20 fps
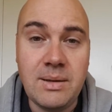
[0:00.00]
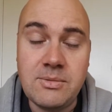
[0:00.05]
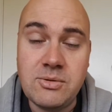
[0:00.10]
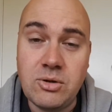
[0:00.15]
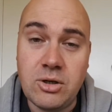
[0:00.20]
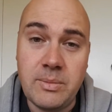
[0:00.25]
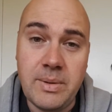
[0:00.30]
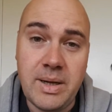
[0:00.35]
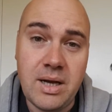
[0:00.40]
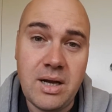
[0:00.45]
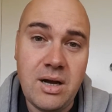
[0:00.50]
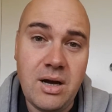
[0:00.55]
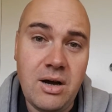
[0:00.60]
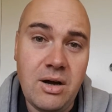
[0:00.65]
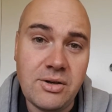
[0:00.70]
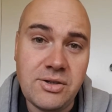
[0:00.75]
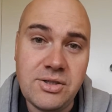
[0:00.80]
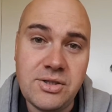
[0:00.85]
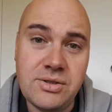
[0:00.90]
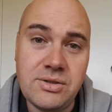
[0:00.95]
I'm talking about
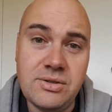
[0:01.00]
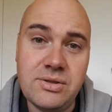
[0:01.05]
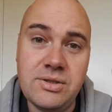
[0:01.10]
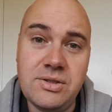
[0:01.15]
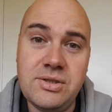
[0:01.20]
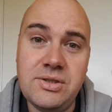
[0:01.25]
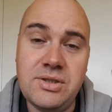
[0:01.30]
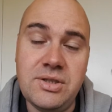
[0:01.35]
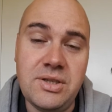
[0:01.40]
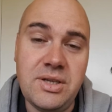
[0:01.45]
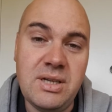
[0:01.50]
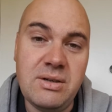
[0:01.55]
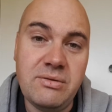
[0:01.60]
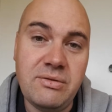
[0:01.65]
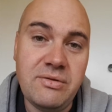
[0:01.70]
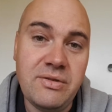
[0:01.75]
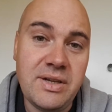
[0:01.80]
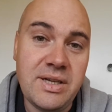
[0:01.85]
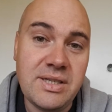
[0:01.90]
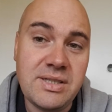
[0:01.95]
Karcher's, your Neil
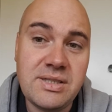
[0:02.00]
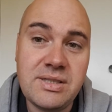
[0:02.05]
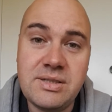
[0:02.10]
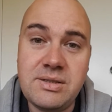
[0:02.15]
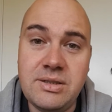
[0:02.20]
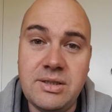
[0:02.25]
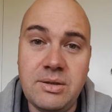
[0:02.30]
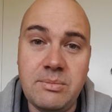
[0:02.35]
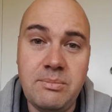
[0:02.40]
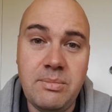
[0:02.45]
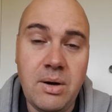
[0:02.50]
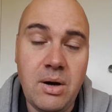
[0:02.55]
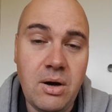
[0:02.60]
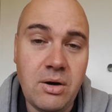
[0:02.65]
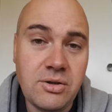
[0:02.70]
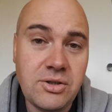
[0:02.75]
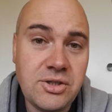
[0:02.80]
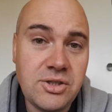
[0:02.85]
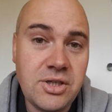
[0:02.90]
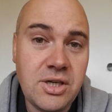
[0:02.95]
Fisk's, your
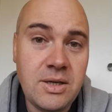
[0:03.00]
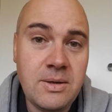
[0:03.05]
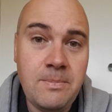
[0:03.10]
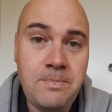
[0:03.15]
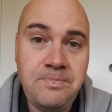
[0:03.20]
Bosch,